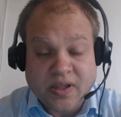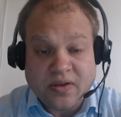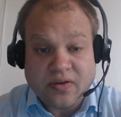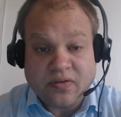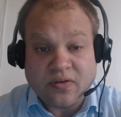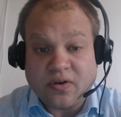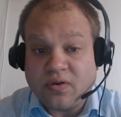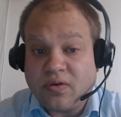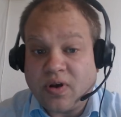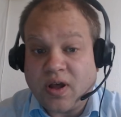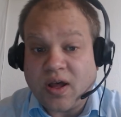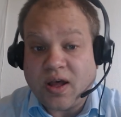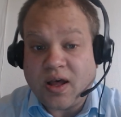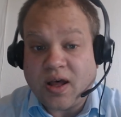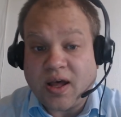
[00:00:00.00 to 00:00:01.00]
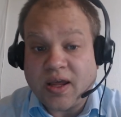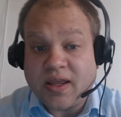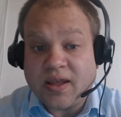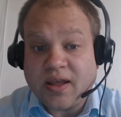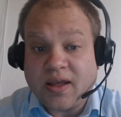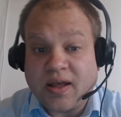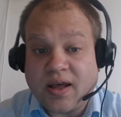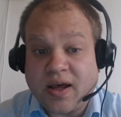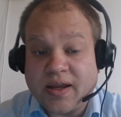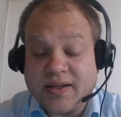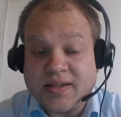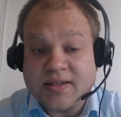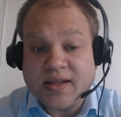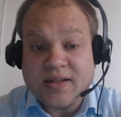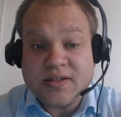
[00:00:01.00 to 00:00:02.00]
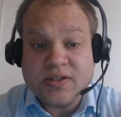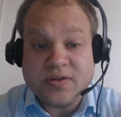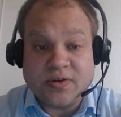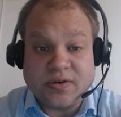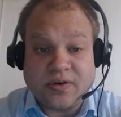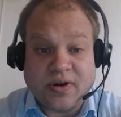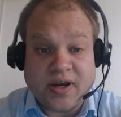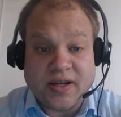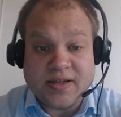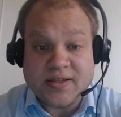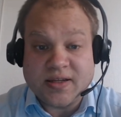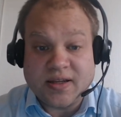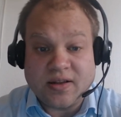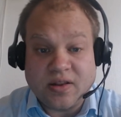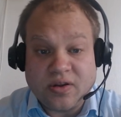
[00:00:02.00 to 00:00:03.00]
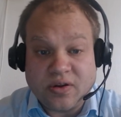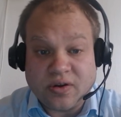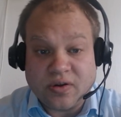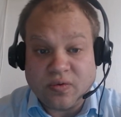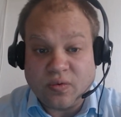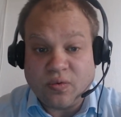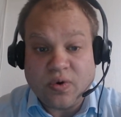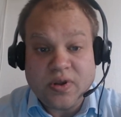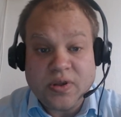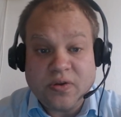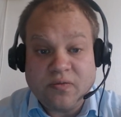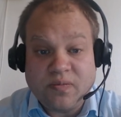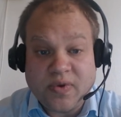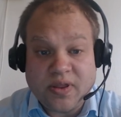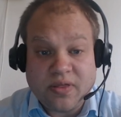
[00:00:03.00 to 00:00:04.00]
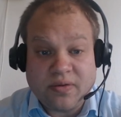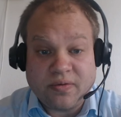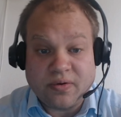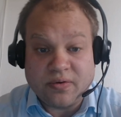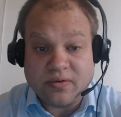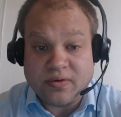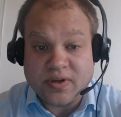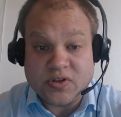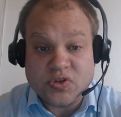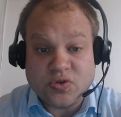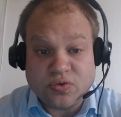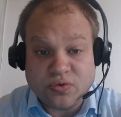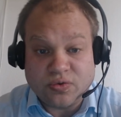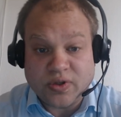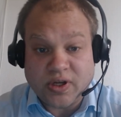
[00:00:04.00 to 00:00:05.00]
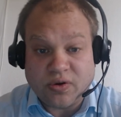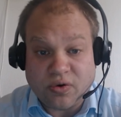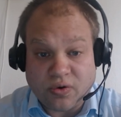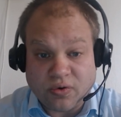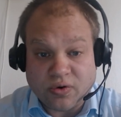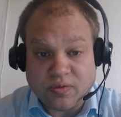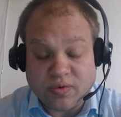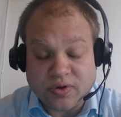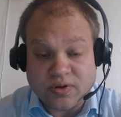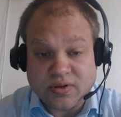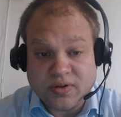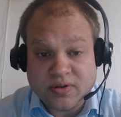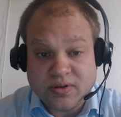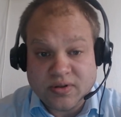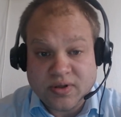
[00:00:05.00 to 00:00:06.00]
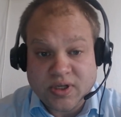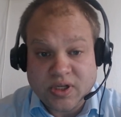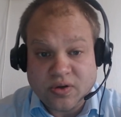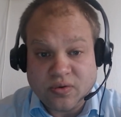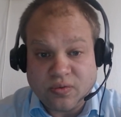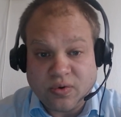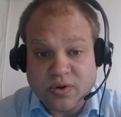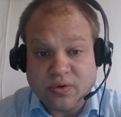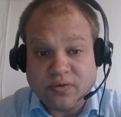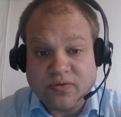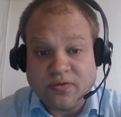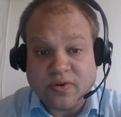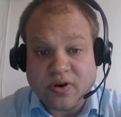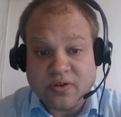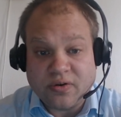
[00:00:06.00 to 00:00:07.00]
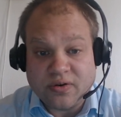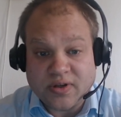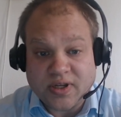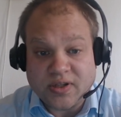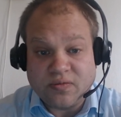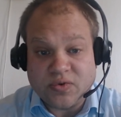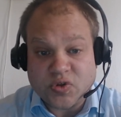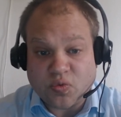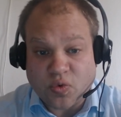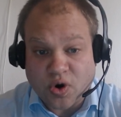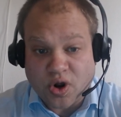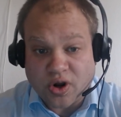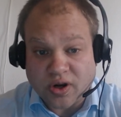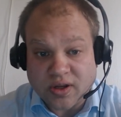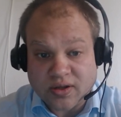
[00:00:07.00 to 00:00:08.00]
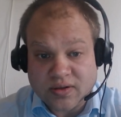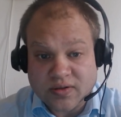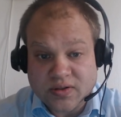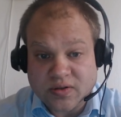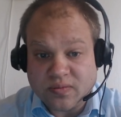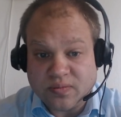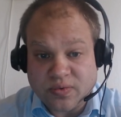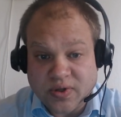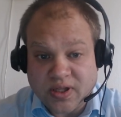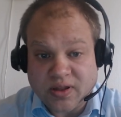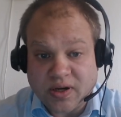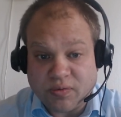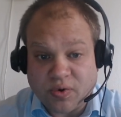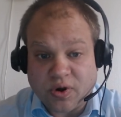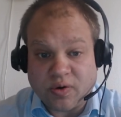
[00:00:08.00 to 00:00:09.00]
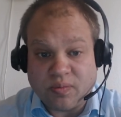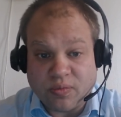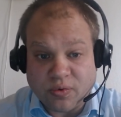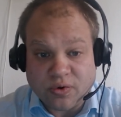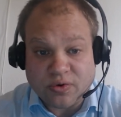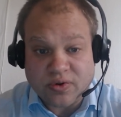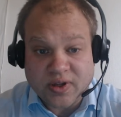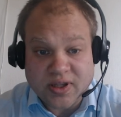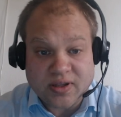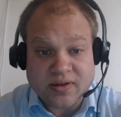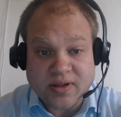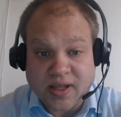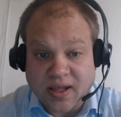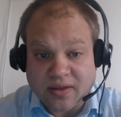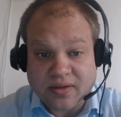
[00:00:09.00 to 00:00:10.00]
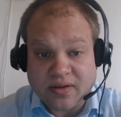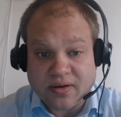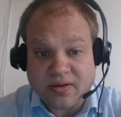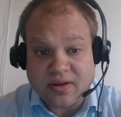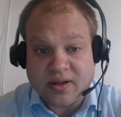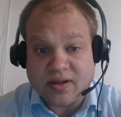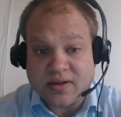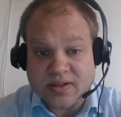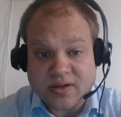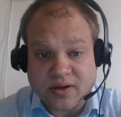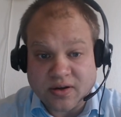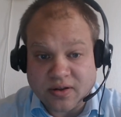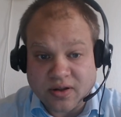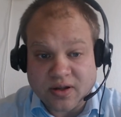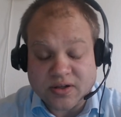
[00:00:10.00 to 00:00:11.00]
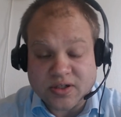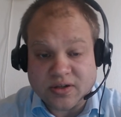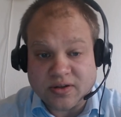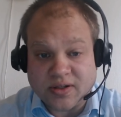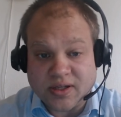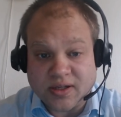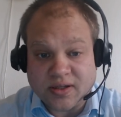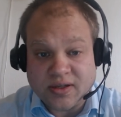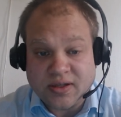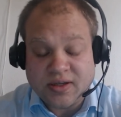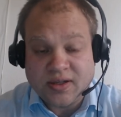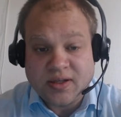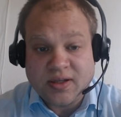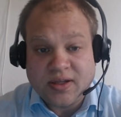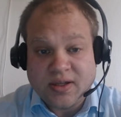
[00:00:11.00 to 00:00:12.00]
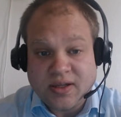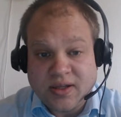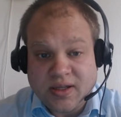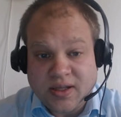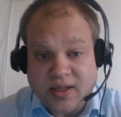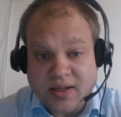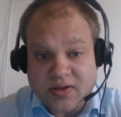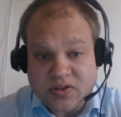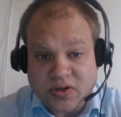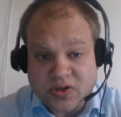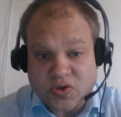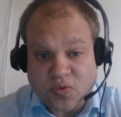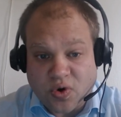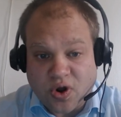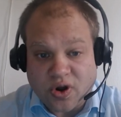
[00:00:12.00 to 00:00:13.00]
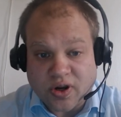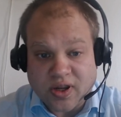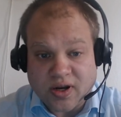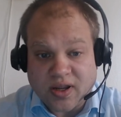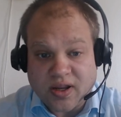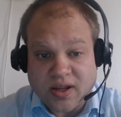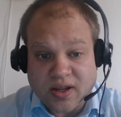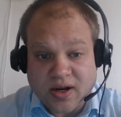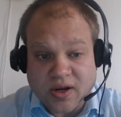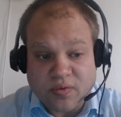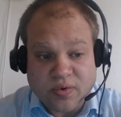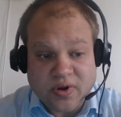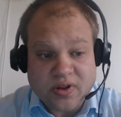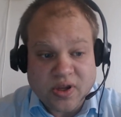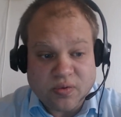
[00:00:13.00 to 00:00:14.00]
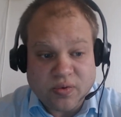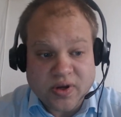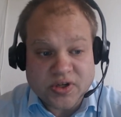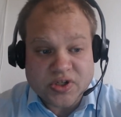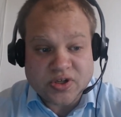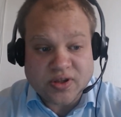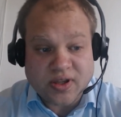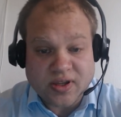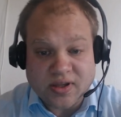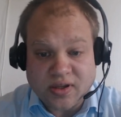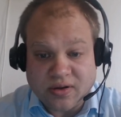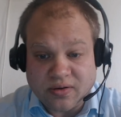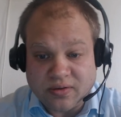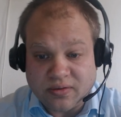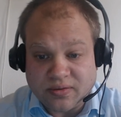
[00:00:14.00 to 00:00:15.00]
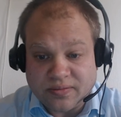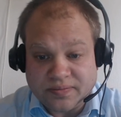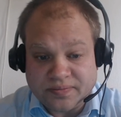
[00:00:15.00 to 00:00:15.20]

So I said to her, I said, look, what you've been through is truly horrible. What your father did was wrong. Completely wrong, morally, ethically, psychologically. It's just wrong. And I really wish that you